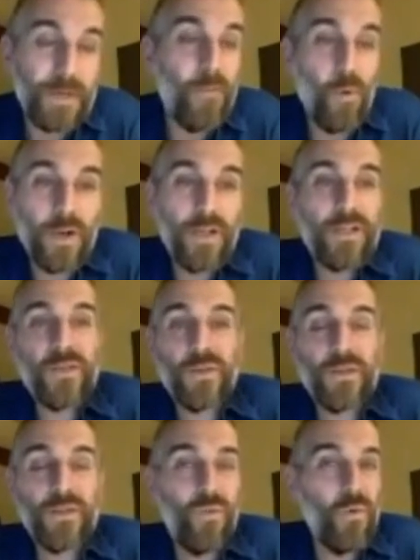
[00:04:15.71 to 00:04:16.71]
But I'm working
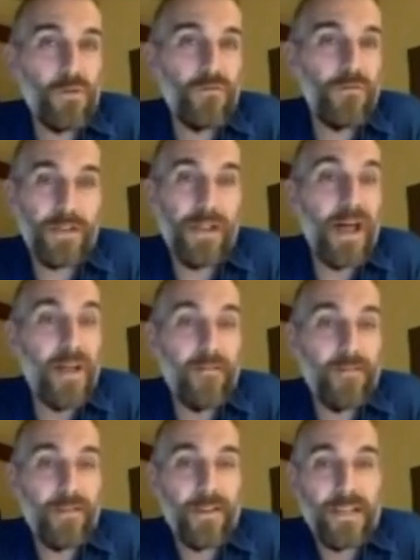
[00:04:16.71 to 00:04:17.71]
towards a war free
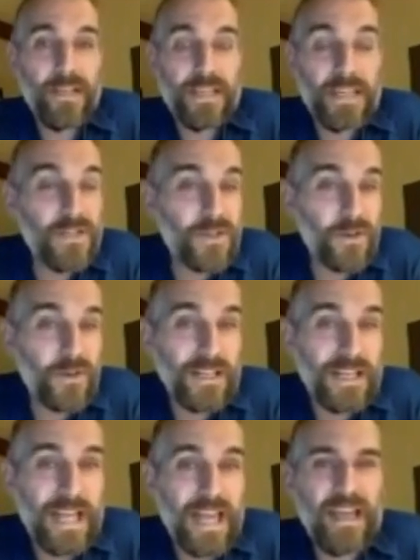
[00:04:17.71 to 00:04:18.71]
life,
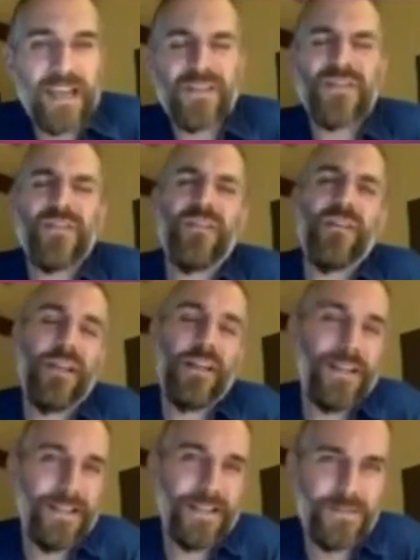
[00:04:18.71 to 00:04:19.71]
internally and externally.
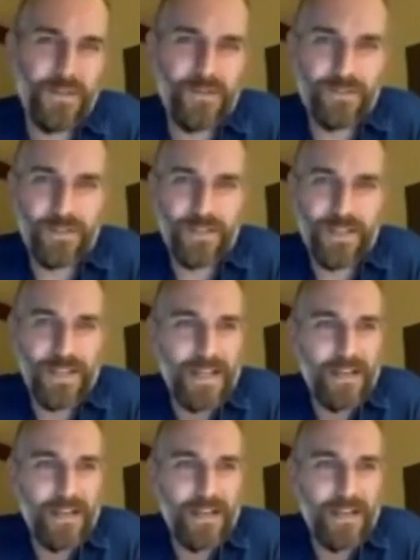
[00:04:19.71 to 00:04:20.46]
God, that's beautiful.